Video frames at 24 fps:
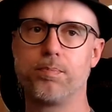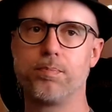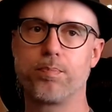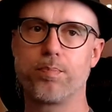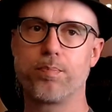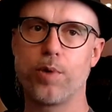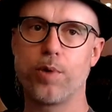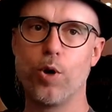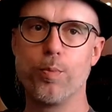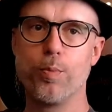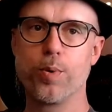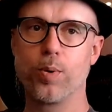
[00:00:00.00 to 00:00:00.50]

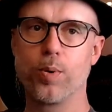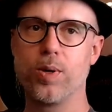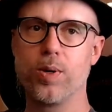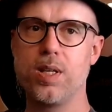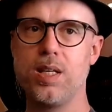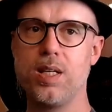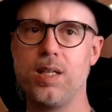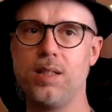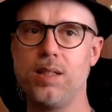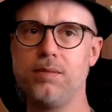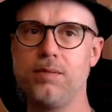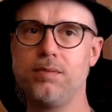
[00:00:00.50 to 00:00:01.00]

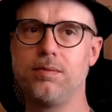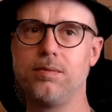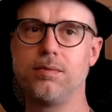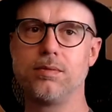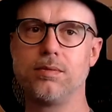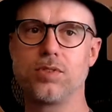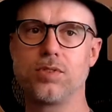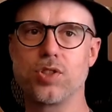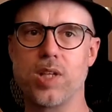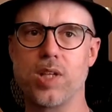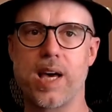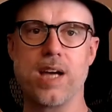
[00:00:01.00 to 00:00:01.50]
potpourri
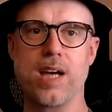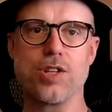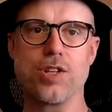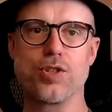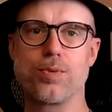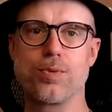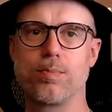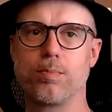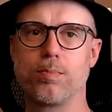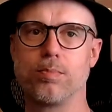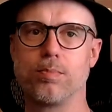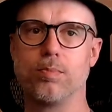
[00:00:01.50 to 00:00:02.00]
slash
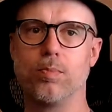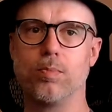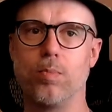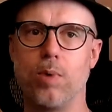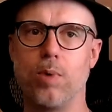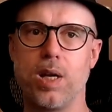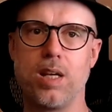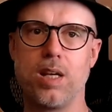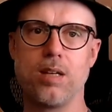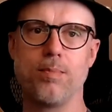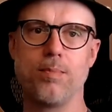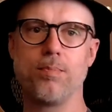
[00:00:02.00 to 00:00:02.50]

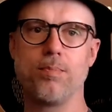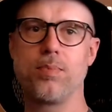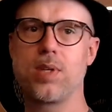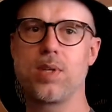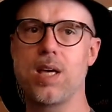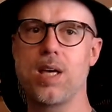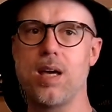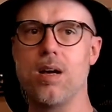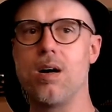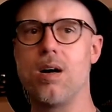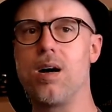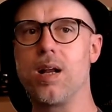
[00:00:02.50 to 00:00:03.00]
random
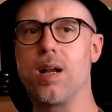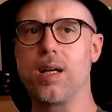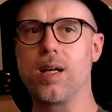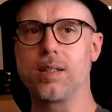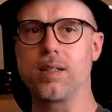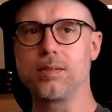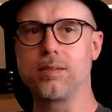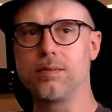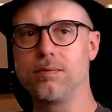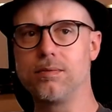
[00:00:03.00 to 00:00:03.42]
chaotic